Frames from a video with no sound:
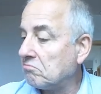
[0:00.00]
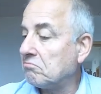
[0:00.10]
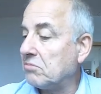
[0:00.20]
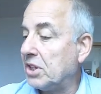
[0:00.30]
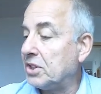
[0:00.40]

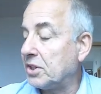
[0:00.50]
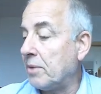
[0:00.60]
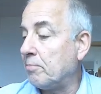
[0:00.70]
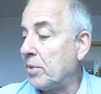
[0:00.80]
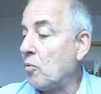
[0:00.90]
is
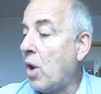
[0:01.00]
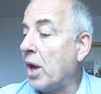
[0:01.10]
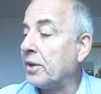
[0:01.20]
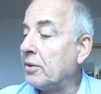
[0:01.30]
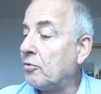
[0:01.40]
simply
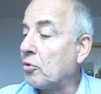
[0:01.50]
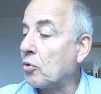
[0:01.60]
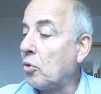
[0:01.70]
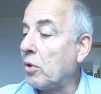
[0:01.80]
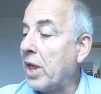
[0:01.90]
1 for
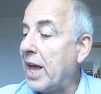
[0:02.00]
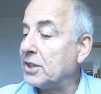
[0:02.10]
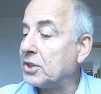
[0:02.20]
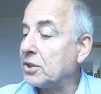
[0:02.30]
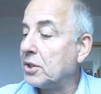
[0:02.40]
all
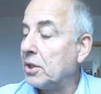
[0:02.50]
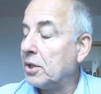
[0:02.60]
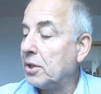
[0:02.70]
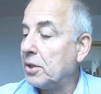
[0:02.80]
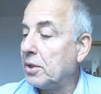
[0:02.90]
s.
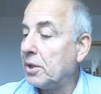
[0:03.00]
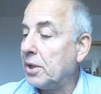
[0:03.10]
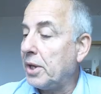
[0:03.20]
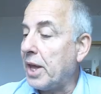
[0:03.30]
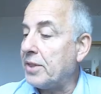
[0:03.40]

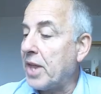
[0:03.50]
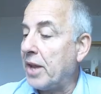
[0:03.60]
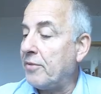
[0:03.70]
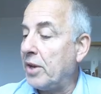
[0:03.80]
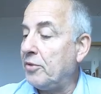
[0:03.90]
And then
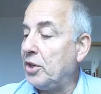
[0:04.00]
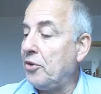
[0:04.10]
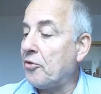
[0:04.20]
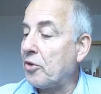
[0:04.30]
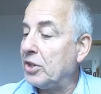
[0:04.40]
when we
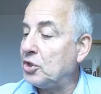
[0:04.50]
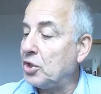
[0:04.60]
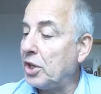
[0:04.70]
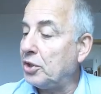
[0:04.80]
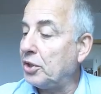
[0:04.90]

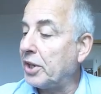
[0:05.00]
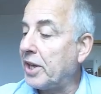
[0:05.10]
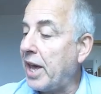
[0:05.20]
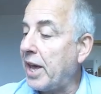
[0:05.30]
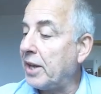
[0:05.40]
differentiate it
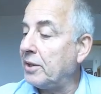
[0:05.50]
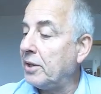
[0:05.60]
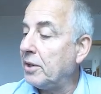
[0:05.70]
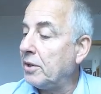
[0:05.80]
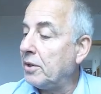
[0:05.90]
again,
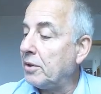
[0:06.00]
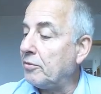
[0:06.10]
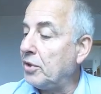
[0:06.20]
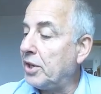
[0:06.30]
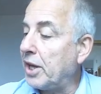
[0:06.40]

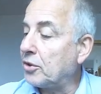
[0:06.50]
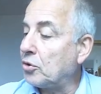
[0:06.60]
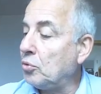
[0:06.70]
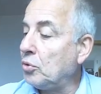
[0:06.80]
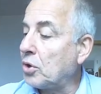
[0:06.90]
we get
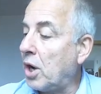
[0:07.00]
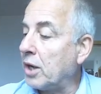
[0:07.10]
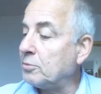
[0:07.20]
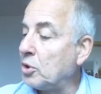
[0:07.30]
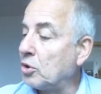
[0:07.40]
2
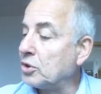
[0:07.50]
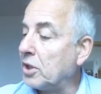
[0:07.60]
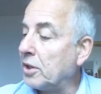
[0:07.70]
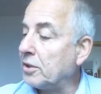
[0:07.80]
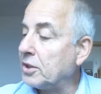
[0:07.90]
times, because
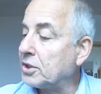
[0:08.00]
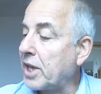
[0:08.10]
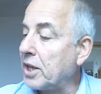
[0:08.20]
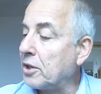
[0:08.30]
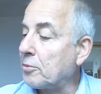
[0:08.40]
the
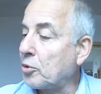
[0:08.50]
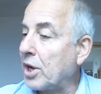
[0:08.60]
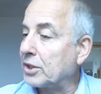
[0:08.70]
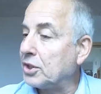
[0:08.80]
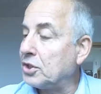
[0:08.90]
scalar
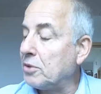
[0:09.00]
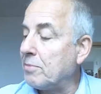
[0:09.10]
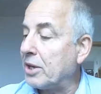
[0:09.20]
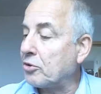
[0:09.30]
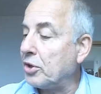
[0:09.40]
product is
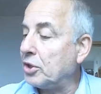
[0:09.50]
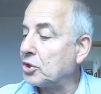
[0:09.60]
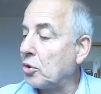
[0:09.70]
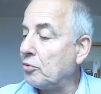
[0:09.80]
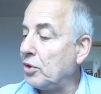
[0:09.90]
symmetric,
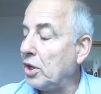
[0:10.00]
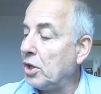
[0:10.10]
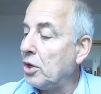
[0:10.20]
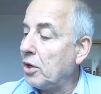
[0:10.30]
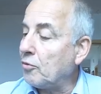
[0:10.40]
so we
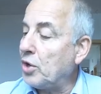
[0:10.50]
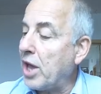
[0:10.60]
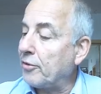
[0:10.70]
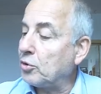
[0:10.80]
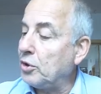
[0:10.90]
would
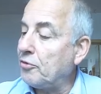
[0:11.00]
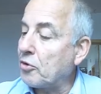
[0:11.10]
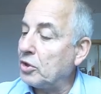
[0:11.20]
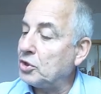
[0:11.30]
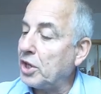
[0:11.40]
have to
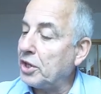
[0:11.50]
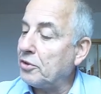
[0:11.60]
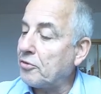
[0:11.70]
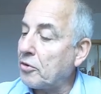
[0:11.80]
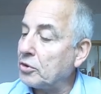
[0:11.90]
differentiate the
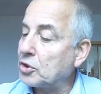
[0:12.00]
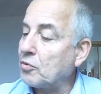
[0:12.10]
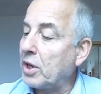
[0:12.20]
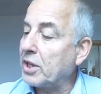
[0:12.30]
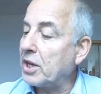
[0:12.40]
first
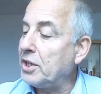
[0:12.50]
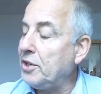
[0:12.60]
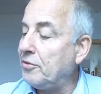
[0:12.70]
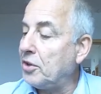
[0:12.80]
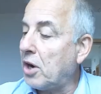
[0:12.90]
one and
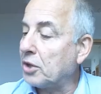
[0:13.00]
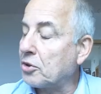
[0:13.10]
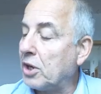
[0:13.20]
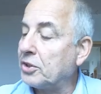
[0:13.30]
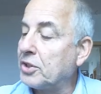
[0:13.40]
leave the other
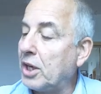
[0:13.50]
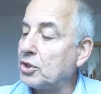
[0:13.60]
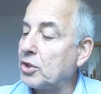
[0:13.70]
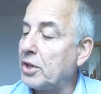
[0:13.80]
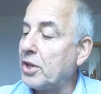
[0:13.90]

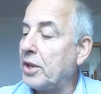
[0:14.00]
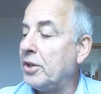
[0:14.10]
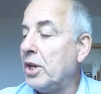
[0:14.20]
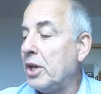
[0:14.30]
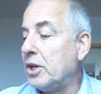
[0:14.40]
untouched, and then
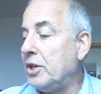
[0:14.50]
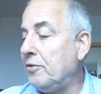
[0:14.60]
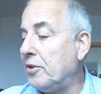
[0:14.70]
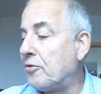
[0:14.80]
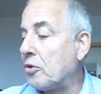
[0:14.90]
leave
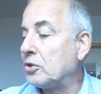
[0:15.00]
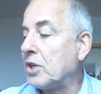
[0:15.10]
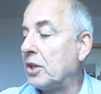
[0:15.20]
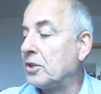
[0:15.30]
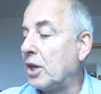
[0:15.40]
the first
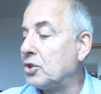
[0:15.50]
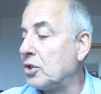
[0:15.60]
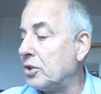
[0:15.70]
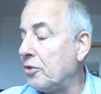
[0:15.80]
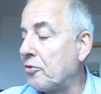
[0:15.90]
untouched,
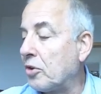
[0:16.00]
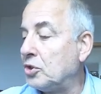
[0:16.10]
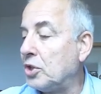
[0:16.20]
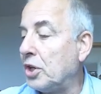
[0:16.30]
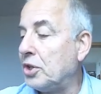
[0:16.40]

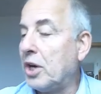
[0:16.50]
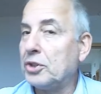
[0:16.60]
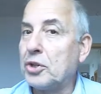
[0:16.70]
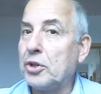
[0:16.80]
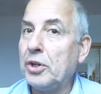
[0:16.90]
differentiate the
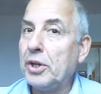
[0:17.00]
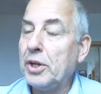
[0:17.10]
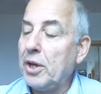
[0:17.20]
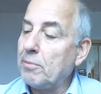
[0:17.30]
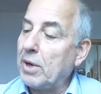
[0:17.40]
other.
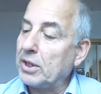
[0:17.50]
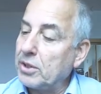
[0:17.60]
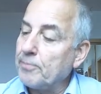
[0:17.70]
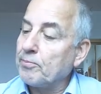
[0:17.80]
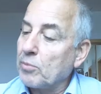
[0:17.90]
But
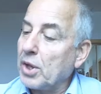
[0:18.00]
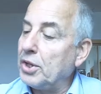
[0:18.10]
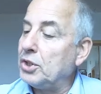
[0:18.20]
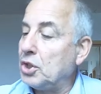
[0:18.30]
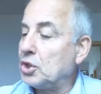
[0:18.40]

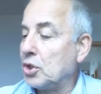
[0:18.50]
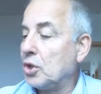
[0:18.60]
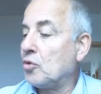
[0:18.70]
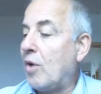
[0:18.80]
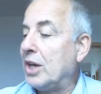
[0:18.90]
this is
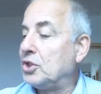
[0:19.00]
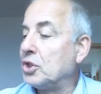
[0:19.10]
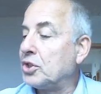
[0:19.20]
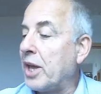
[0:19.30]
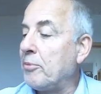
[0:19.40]
twice the
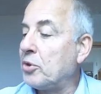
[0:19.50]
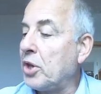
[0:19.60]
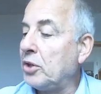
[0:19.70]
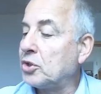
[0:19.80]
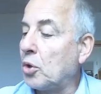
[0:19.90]
same
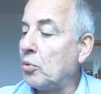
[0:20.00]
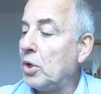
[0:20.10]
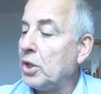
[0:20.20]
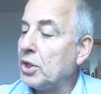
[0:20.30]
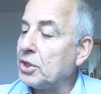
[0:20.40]
thing, so
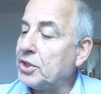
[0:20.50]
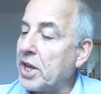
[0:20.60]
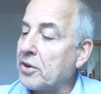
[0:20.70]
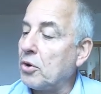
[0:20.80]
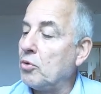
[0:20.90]

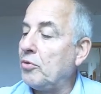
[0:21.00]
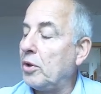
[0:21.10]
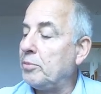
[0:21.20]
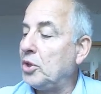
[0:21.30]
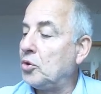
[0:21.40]
0 will
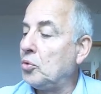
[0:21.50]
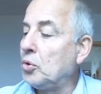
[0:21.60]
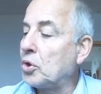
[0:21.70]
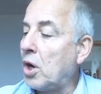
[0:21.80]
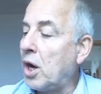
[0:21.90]
be 2
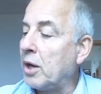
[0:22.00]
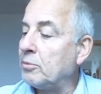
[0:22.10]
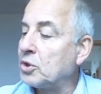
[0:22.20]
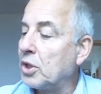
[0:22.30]
times